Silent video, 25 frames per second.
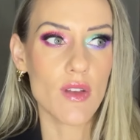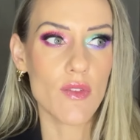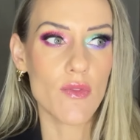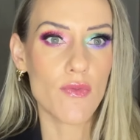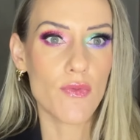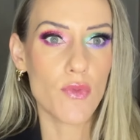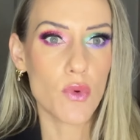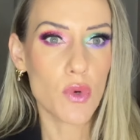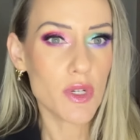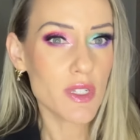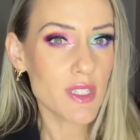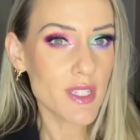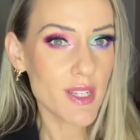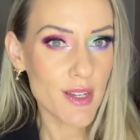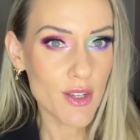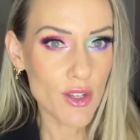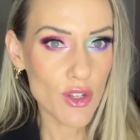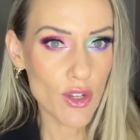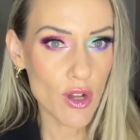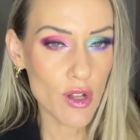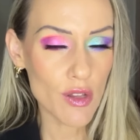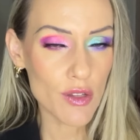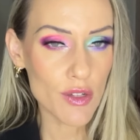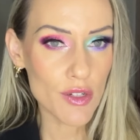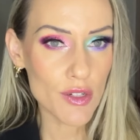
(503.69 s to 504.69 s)

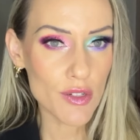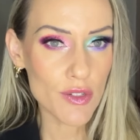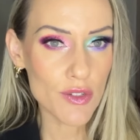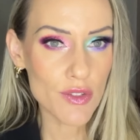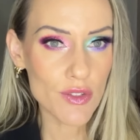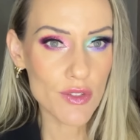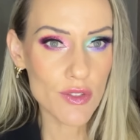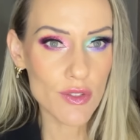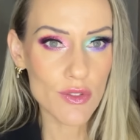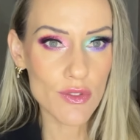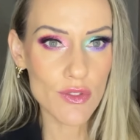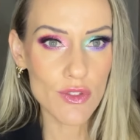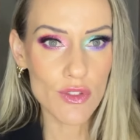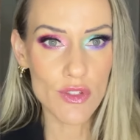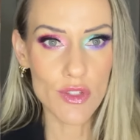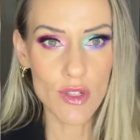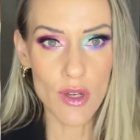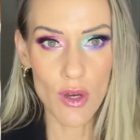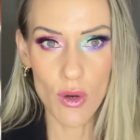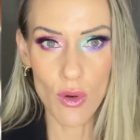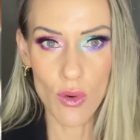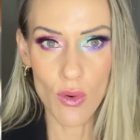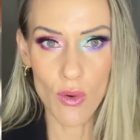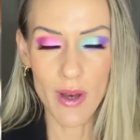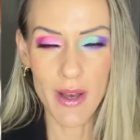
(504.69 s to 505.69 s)
$14.
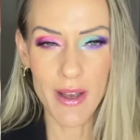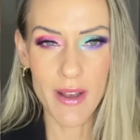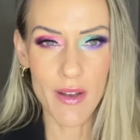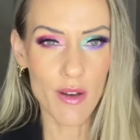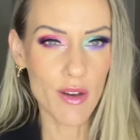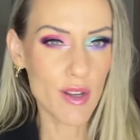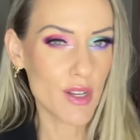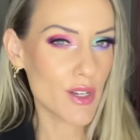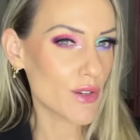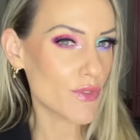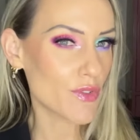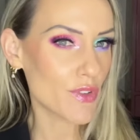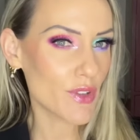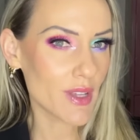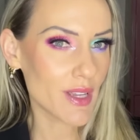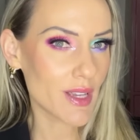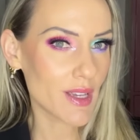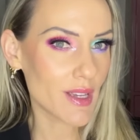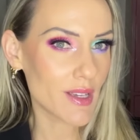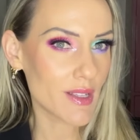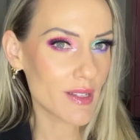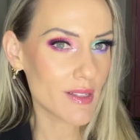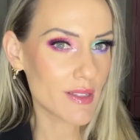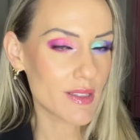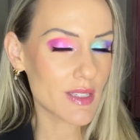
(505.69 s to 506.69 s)
So I got it for
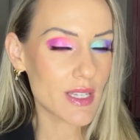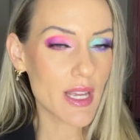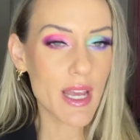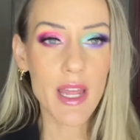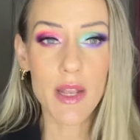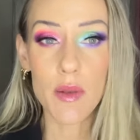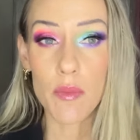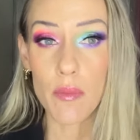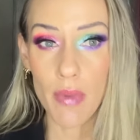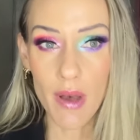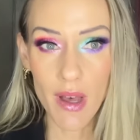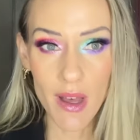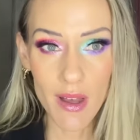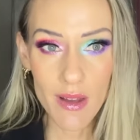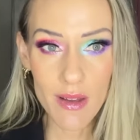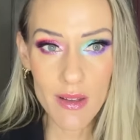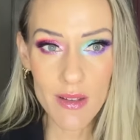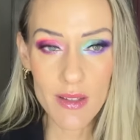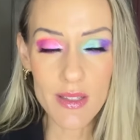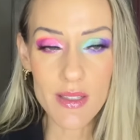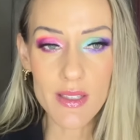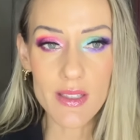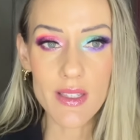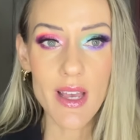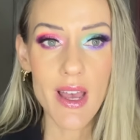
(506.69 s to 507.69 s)
like 10
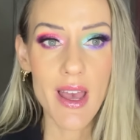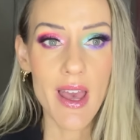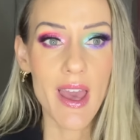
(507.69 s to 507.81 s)
bucks.